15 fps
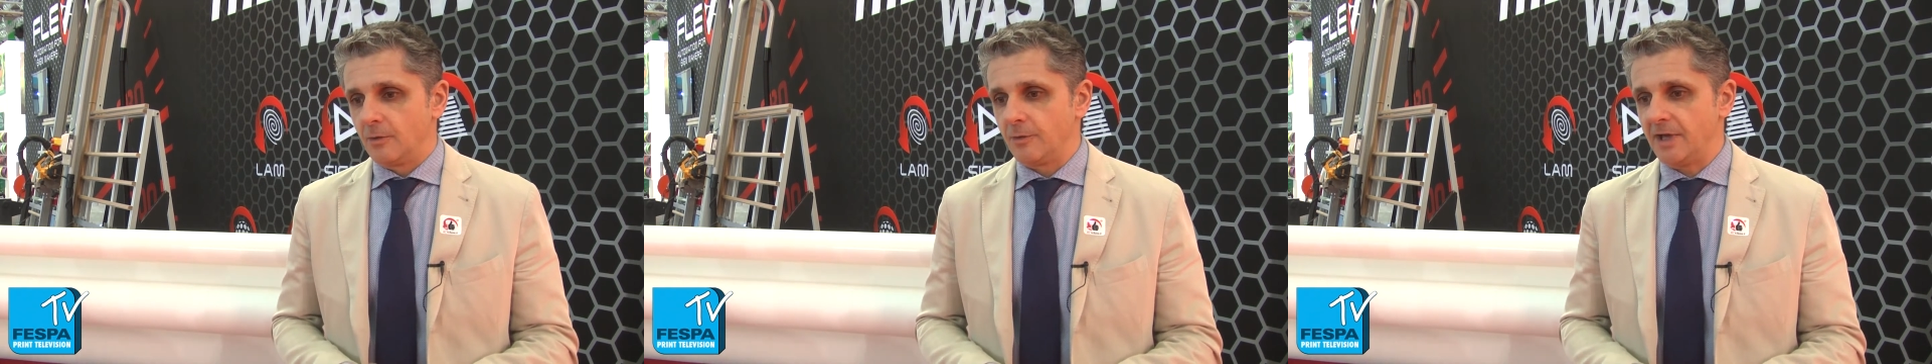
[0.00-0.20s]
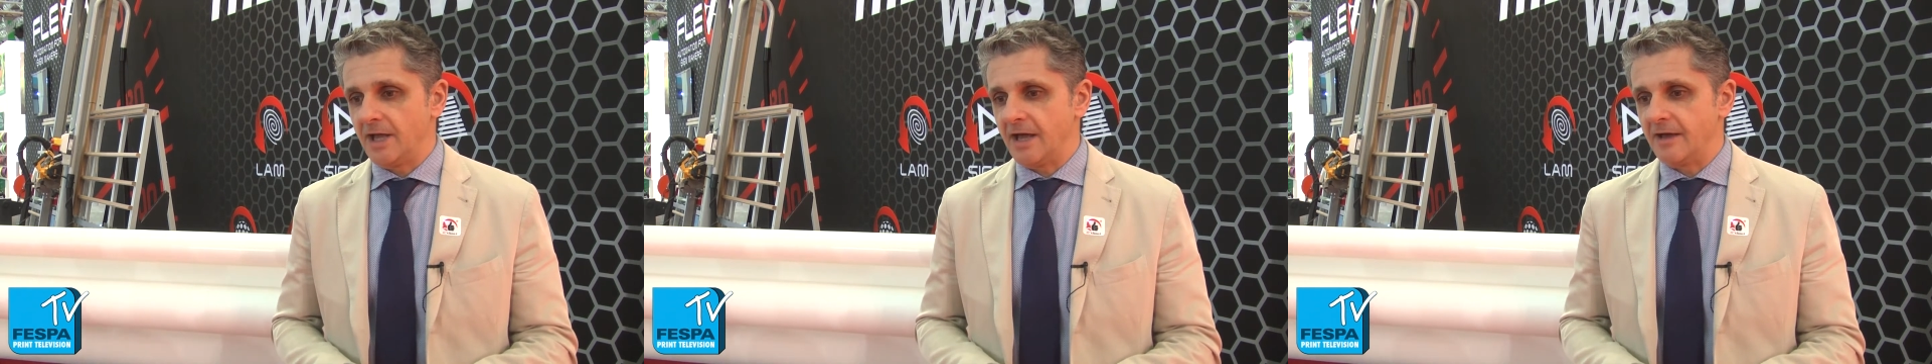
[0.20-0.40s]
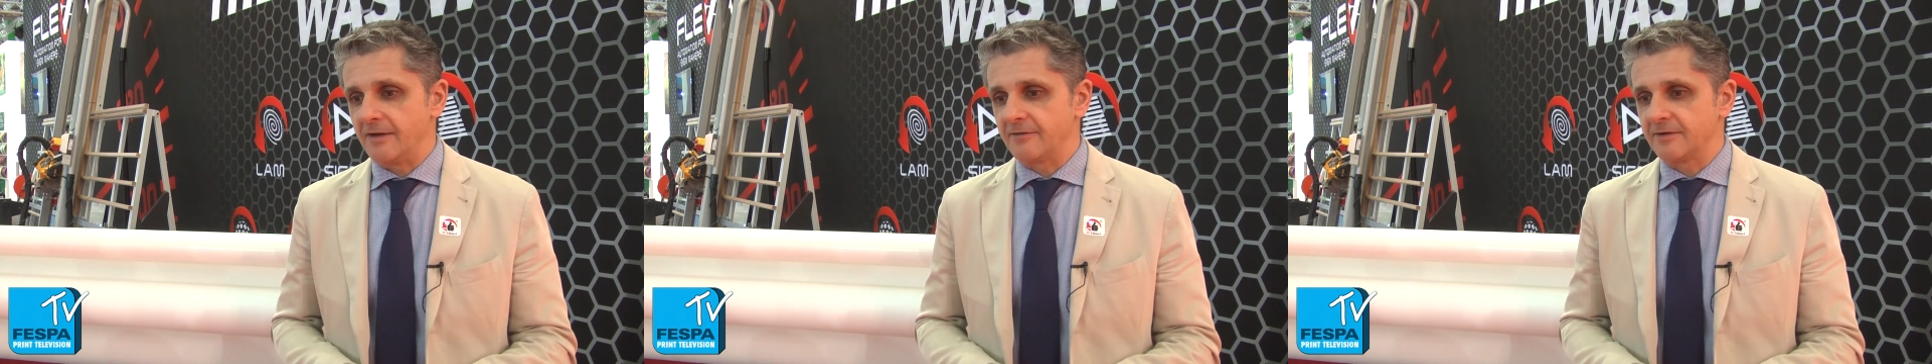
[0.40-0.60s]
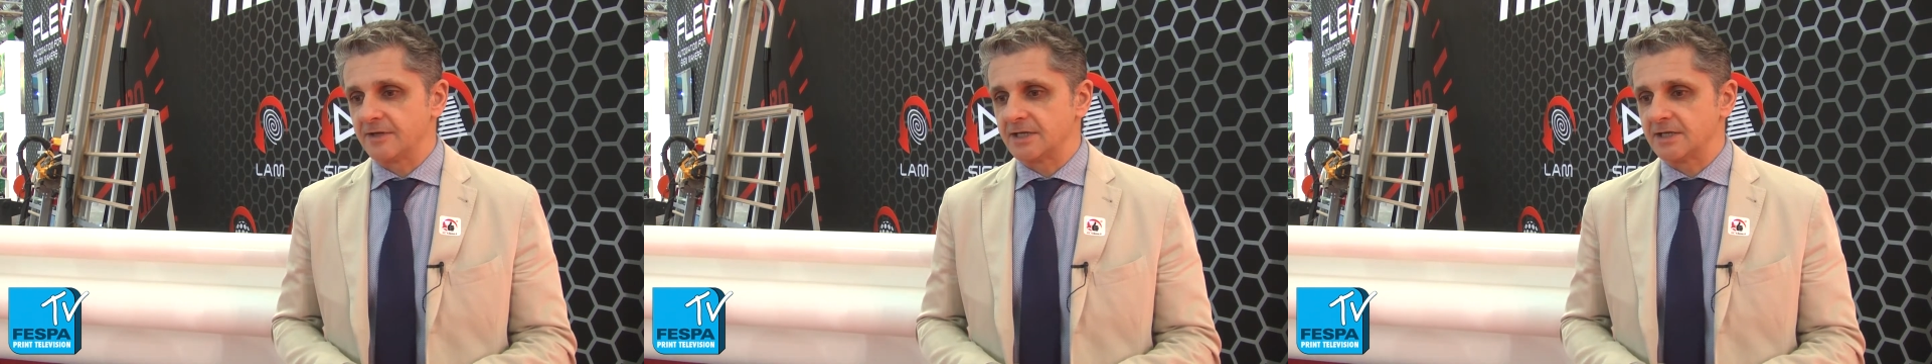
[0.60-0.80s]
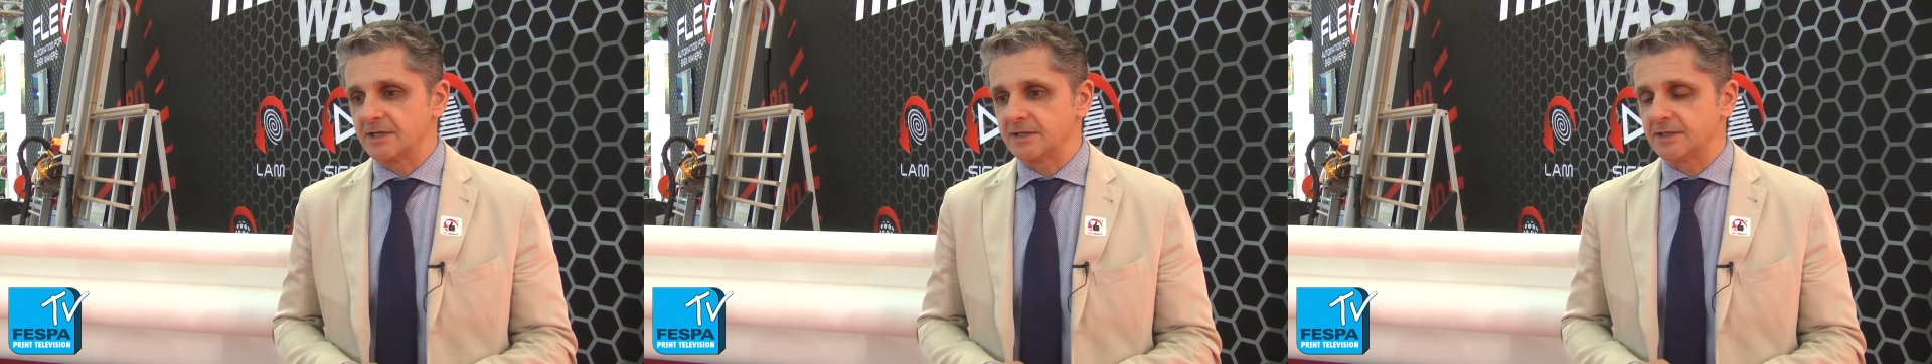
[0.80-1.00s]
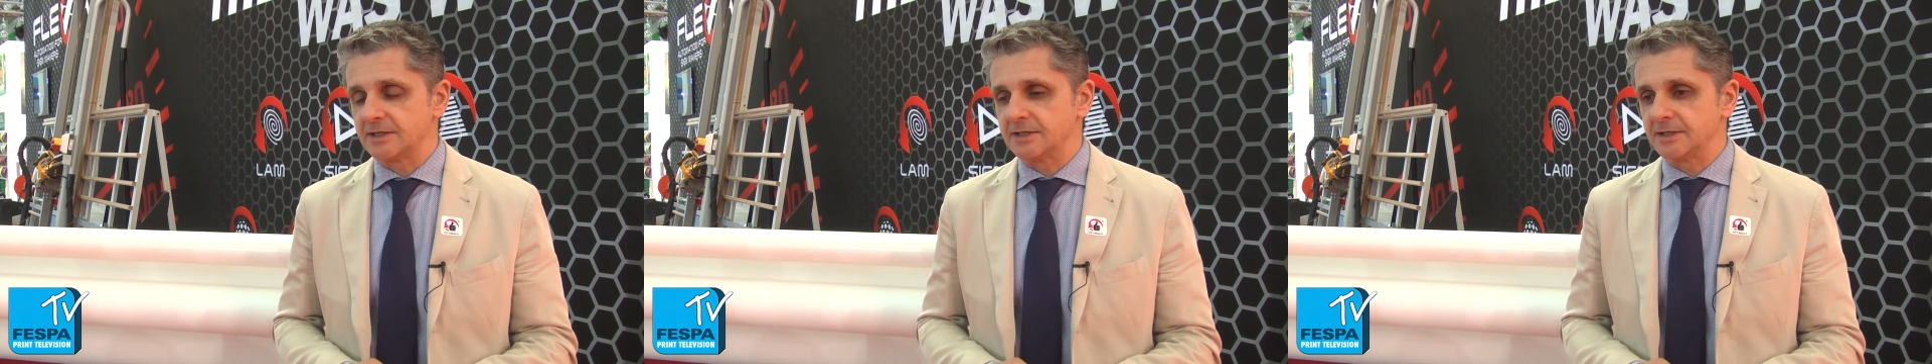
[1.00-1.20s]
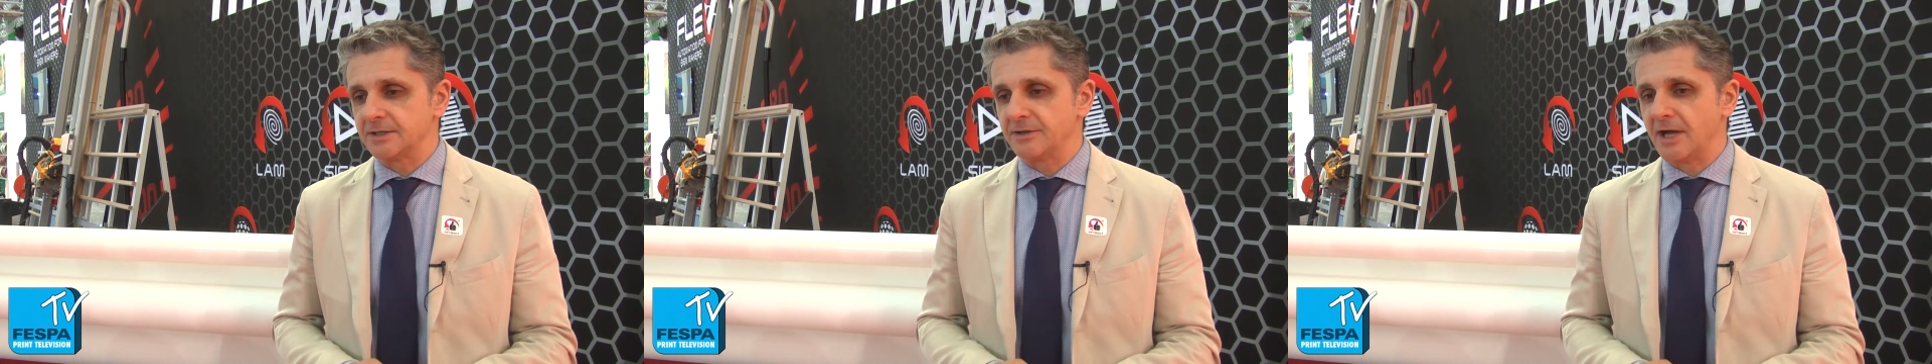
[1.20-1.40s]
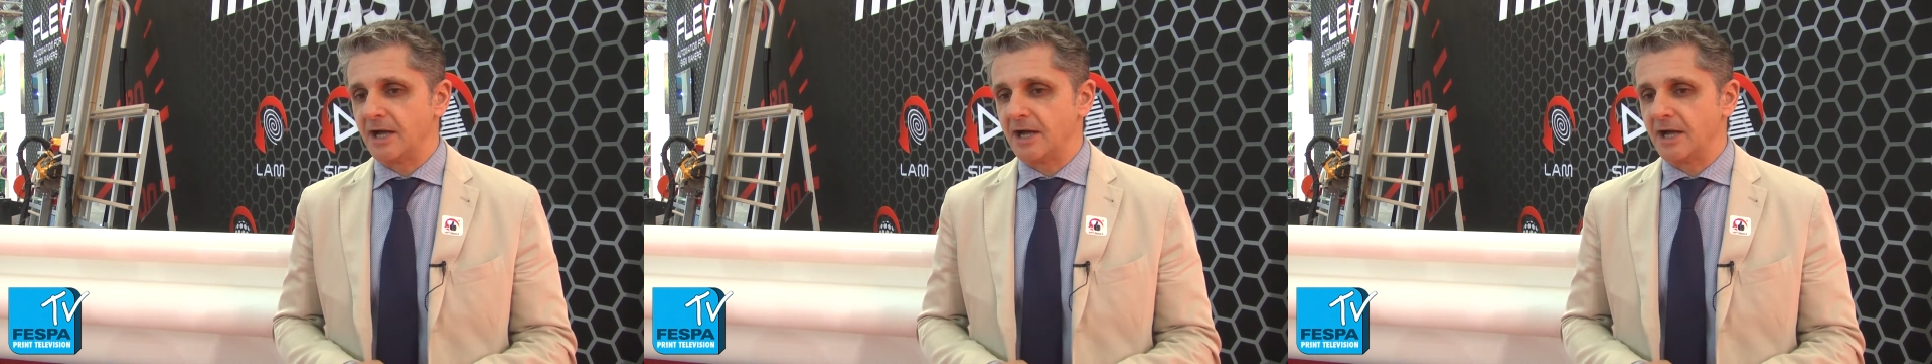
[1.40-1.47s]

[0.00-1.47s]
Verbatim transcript: We have uh,